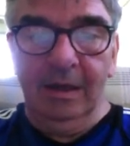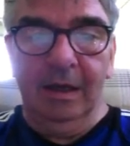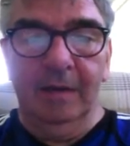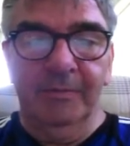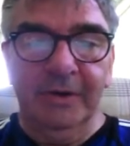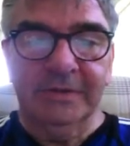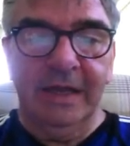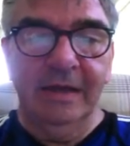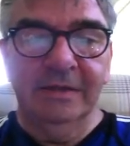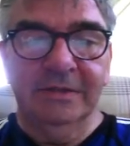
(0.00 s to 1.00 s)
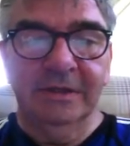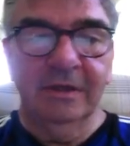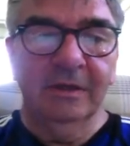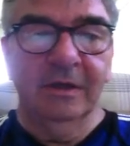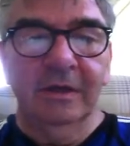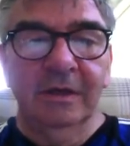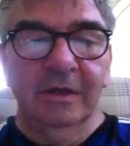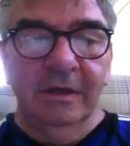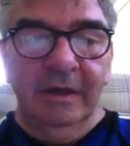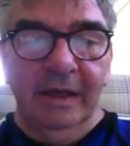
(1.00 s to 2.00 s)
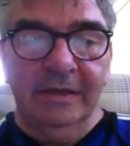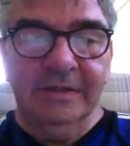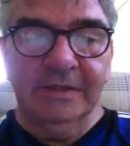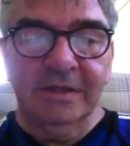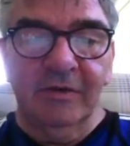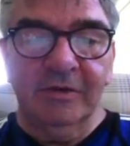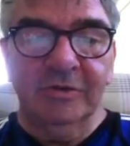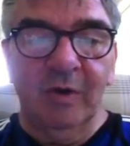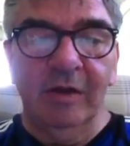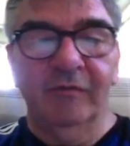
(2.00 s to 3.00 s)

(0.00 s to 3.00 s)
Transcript: and press enter, it says there are 12